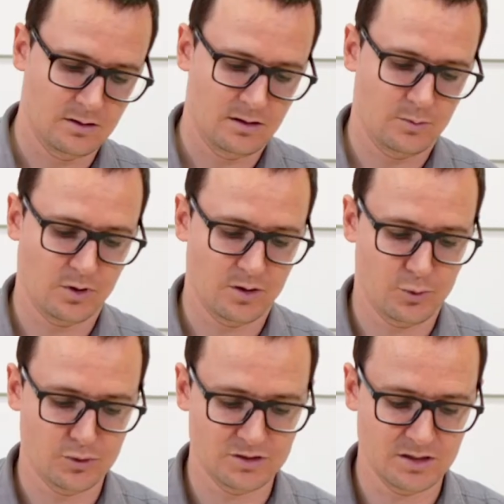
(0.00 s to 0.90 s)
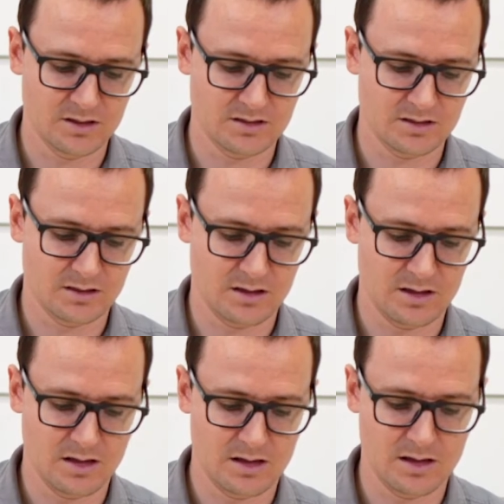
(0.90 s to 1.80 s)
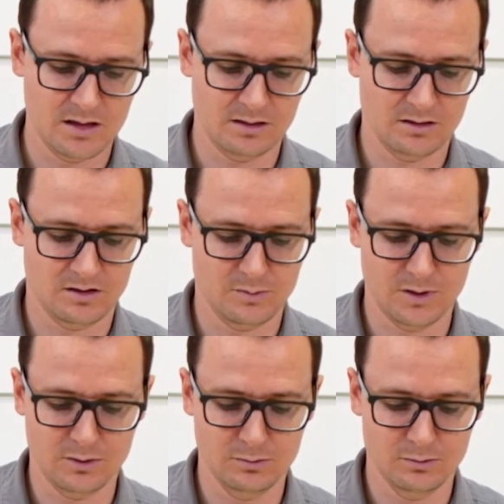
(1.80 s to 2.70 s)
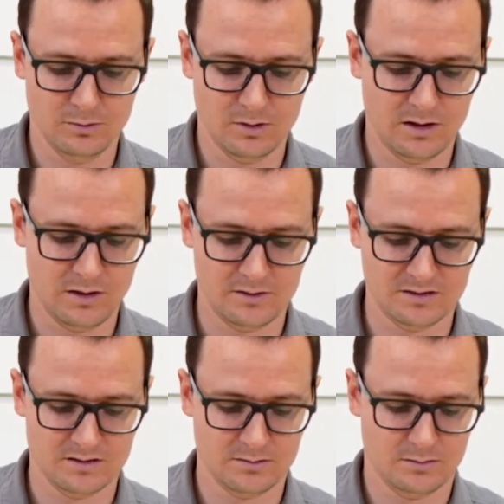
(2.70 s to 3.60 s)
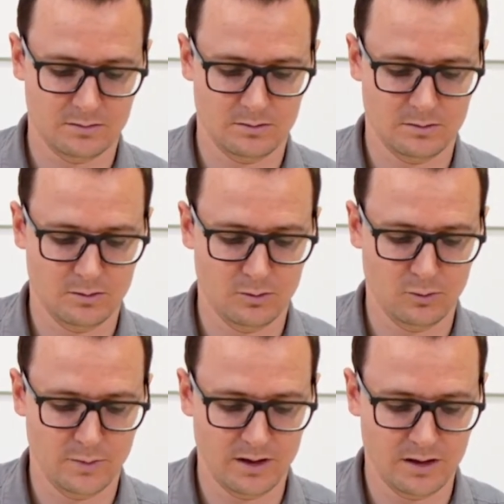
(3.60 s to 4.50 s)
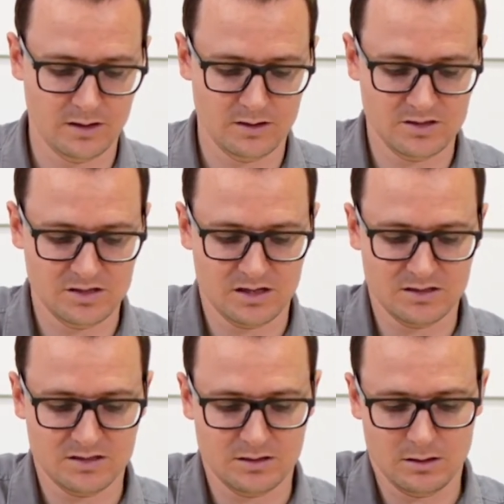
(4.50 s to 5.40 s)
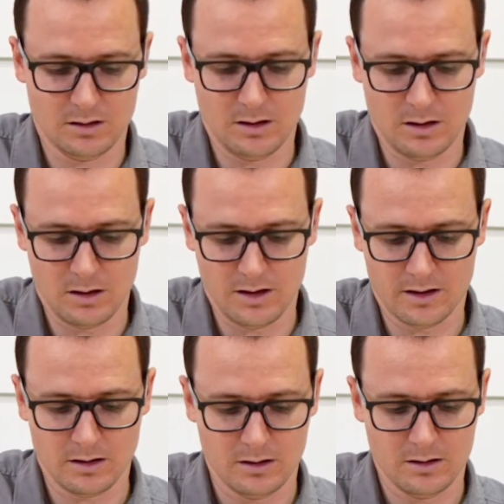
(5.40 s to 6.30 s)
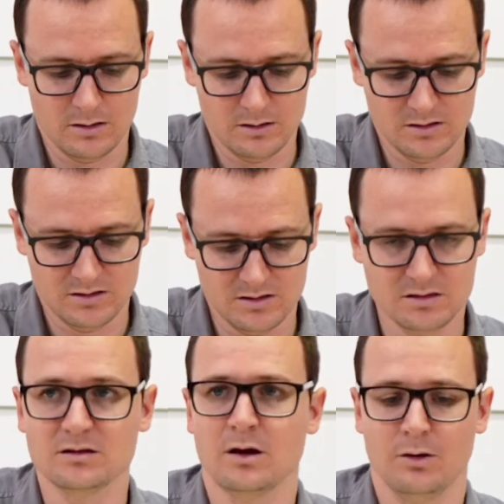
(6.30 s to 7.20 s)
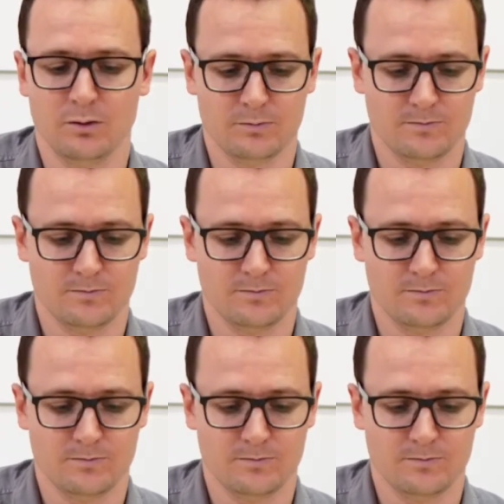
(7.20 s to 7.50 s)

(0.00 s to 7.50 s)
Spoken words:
We're going to push these into the middle. Now this will be just like so.